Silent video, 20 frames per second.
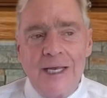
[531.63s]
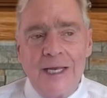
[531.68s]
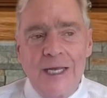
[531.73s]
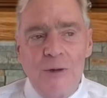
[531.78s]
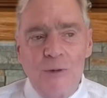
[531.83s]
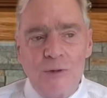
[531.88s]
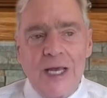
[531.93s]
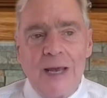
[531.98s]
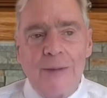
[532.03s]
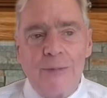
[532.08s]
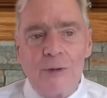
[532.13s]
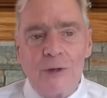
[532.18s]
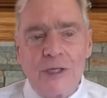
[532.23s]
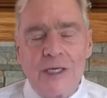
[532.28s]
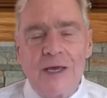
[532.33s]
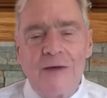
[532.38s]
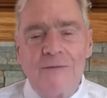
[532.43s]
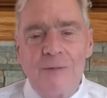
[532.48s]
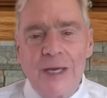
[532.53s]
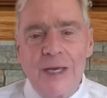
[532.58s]
he was able to
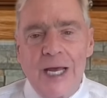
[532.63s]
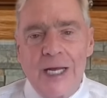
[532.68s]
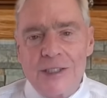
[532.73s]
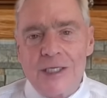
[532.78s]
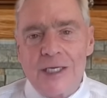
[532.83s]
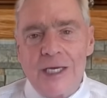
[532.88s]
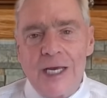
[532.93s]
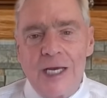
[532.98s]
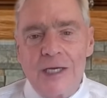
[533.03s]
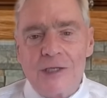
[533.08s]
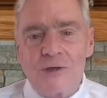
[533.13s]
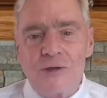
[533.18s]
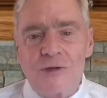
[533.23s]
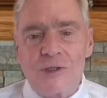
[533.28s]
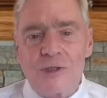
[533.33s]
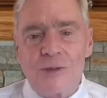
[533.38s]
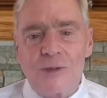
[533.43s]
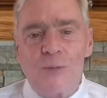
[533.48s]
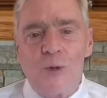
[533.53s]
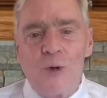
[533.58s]
give me educational
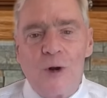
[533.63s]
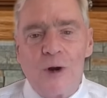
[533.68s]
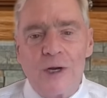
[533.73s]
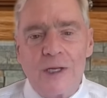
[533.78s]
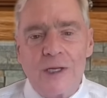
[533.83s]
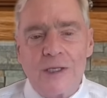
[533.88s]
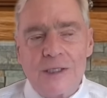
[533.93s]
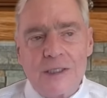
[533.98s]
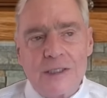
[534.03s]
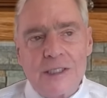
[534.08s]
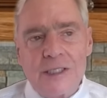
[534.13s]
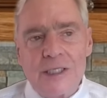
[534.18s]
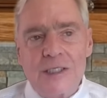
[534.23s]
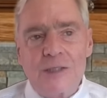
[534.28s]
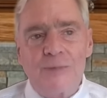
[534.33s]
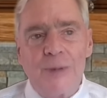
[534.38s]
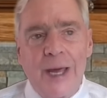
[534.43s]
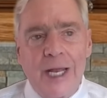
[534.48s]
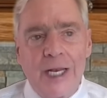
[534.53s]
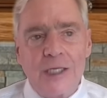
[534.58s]
support and
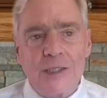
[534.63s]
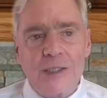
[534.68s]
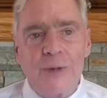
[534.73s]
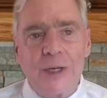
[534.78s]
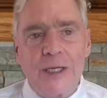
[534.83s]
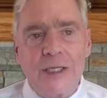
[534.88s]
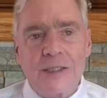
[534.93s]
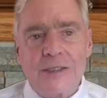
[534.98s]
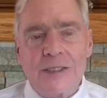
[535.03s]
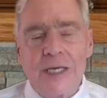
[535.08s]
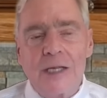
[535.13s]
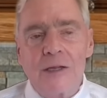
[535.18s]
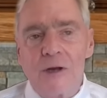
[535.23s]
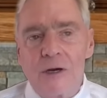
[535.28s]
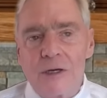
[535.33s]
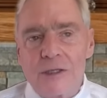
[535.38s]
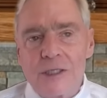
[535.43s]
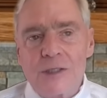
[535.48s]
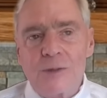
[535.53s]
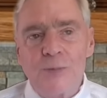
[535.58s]
disease management. And say,
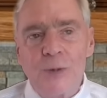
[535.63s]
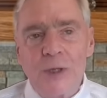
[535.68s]
look, this